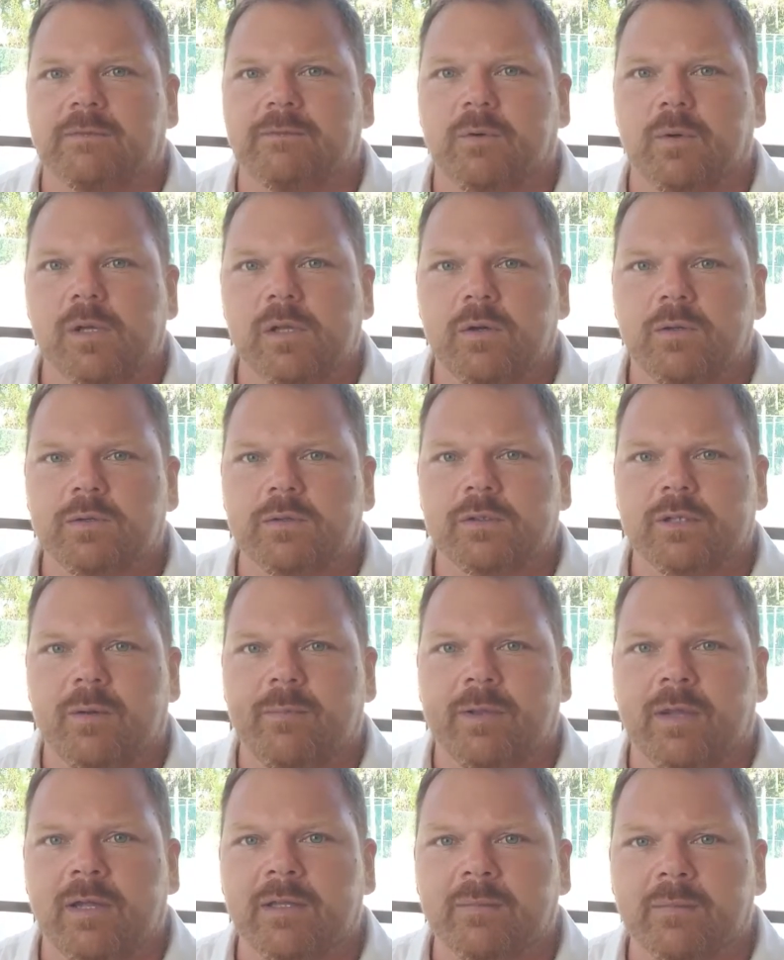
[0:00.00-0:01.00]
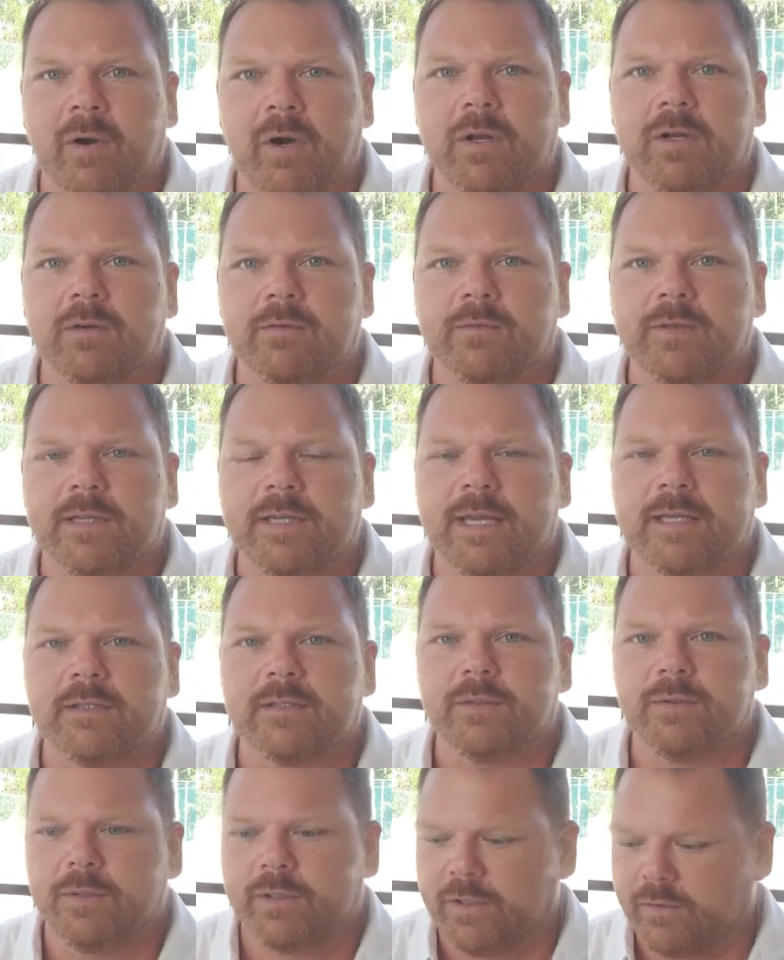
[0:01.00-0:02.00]
foreclosures coming on the market over the next
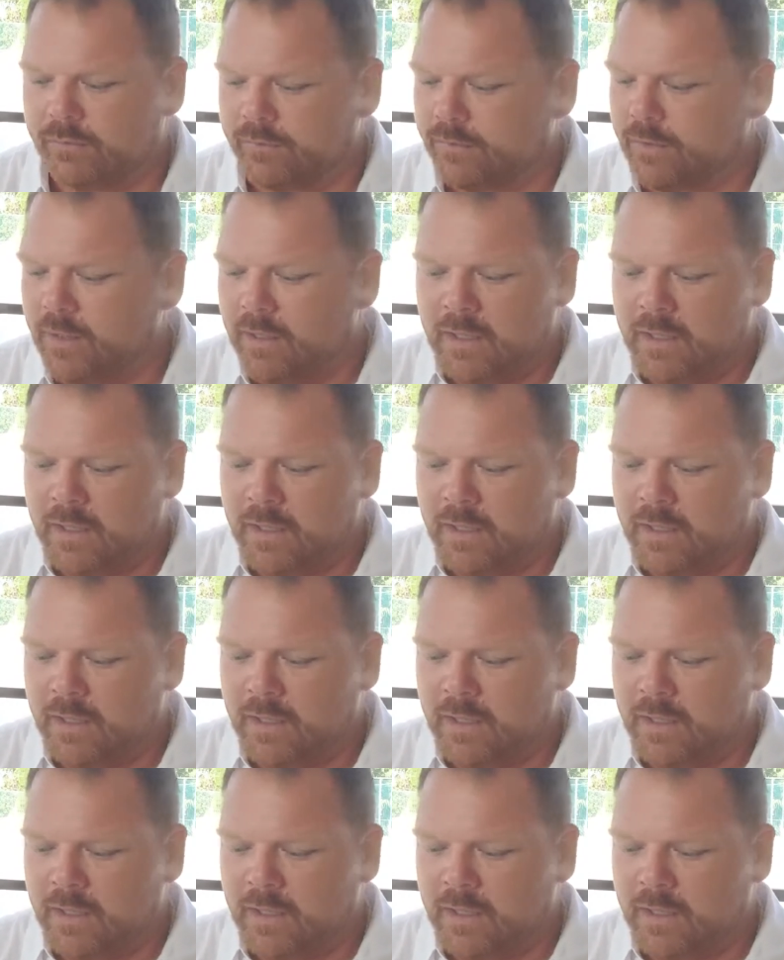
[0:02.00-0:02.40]
2 years.